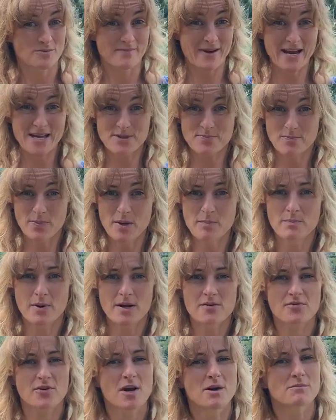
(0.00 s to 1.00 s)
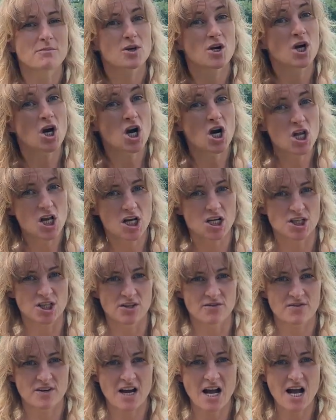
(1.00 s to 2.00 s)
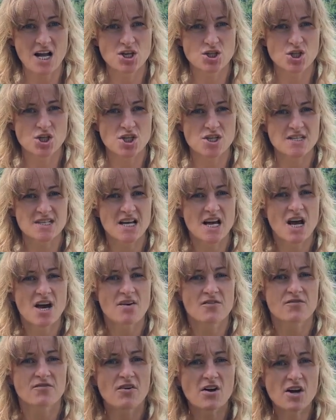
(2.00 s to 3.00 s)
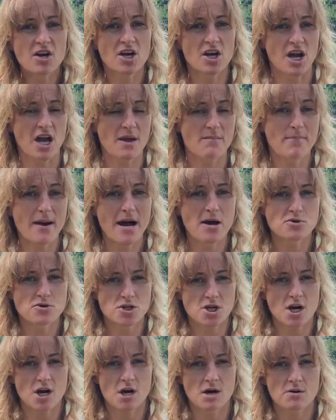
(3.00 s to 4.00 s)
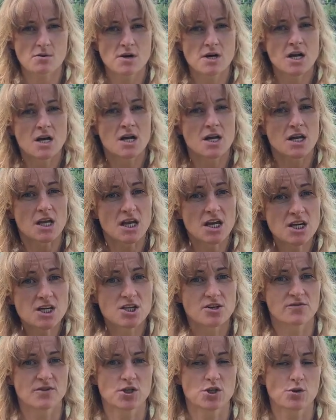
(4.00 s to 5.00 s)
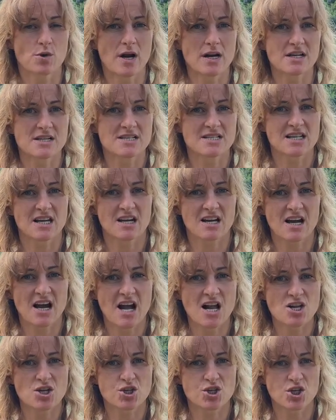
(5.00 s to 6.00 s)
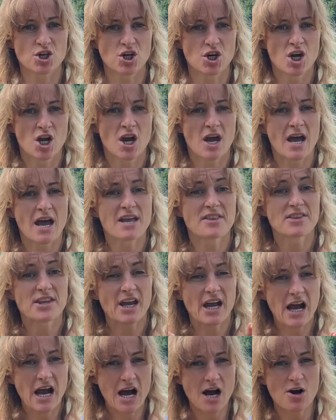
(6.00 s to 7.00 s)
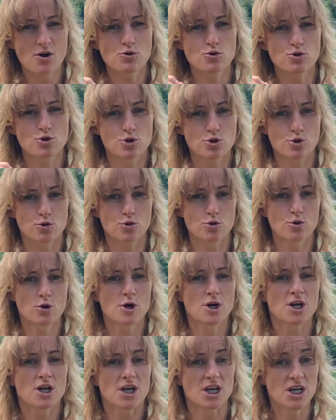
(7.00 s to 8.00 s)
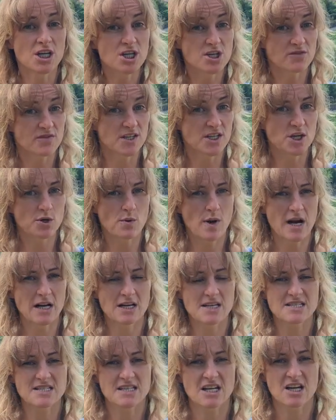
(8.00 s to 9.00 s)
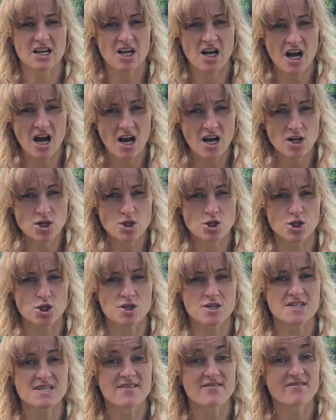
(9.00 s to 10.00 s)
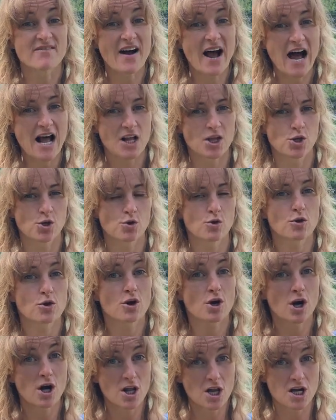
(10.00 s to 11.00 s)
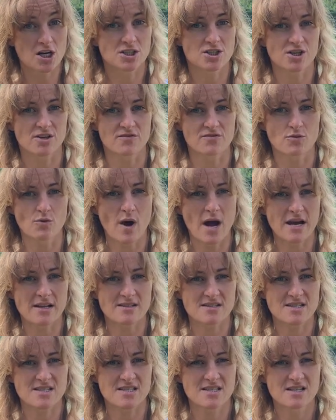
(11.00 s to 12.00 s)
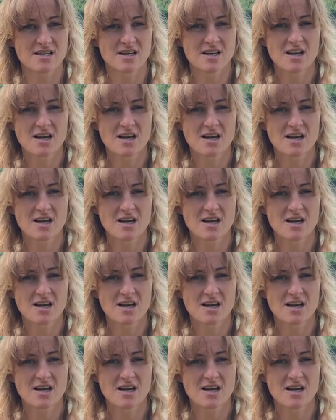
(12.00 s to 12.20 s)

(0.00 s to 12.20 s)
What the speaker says: might people from collective cultures think about our individualistic culture? And how do individualistic cultures value collective ones?